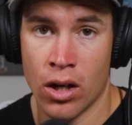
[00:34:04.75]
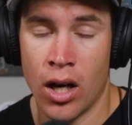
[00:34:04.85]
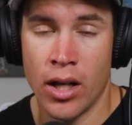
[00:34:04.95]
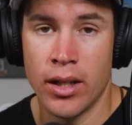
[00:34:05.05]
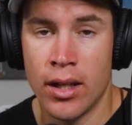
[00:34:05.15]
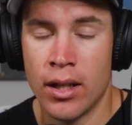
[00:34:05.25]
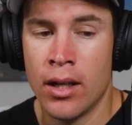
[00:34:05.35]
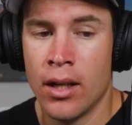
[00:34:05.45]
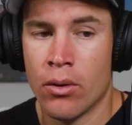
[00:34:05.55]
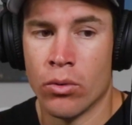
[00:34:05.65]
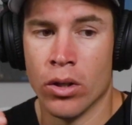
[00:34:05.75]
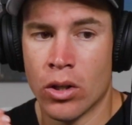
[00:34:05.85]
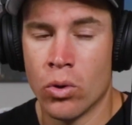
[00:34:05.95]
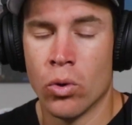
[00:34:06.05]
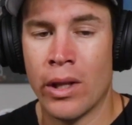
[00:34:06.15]
Honda. Really
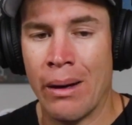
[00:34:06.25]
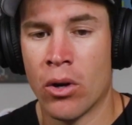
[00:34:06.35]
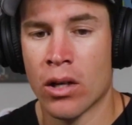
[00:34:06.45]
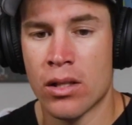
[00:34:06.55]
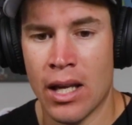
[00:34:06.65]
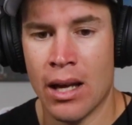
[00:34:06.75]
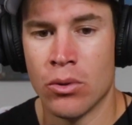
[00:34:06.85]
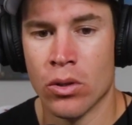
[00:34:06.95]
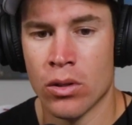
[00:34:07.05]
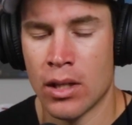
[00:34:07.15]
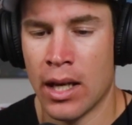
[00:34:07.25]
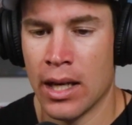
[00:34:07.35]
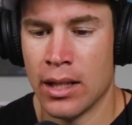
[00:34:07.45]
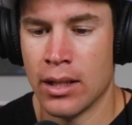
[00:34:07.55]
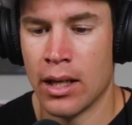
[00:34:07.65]
cool that Mark Samuels,
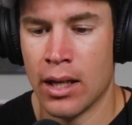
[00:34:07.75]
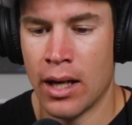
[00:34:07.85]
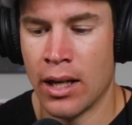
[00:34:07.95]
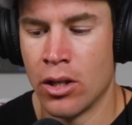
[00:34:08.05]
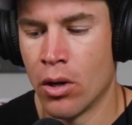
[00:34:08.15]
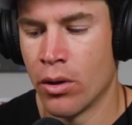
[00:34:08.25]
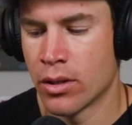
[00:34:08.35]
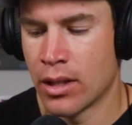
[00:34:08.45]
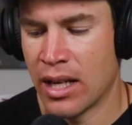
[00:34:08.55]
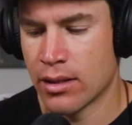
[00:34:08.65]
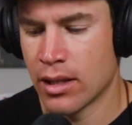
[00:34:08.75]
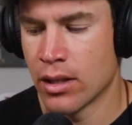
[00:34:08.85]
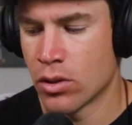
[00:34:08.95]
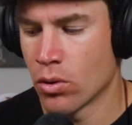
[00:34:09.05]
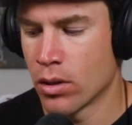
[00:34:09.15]
and I know there's an
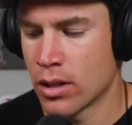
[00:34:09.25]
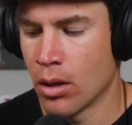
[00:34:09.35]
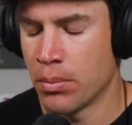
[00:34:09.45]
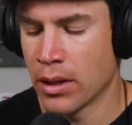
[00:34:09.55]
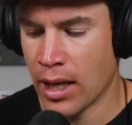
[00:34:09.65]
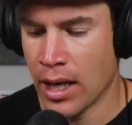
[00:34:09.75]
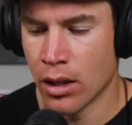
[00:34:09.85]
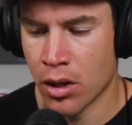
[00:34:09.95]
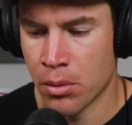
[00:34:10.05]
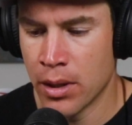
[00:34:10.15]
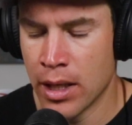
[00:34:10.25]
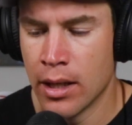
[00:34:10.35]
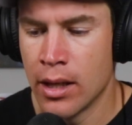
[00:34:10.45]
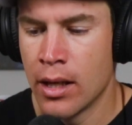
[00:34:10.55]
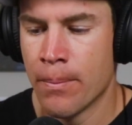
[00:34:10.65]
outside source helping Cade a little bit,